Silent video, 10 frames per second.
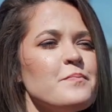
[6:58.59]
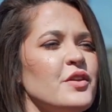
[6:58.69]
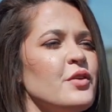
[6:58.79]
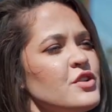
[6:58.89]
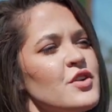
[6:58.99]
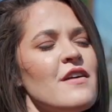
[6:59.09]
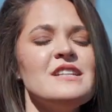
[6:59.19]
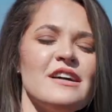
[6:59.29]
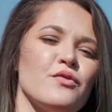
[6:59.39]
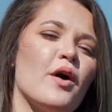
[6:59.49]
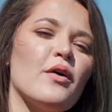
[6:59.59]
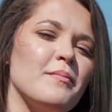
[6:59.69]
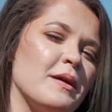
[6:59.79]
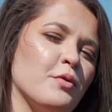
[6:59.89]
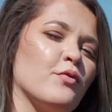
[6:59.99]
you can drive it down the road
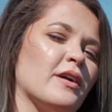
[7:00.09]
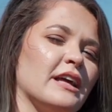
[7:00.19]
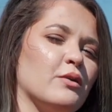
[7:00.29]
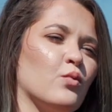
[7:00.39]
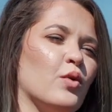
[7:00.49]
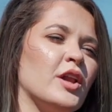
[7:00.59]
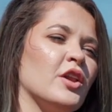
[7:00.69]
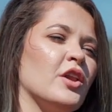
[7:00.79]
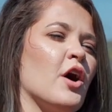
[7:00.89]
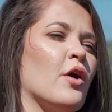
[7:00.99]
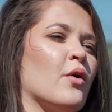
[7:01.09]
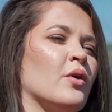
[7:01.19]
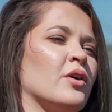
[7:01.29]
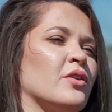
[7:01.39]
and people really wouldn't know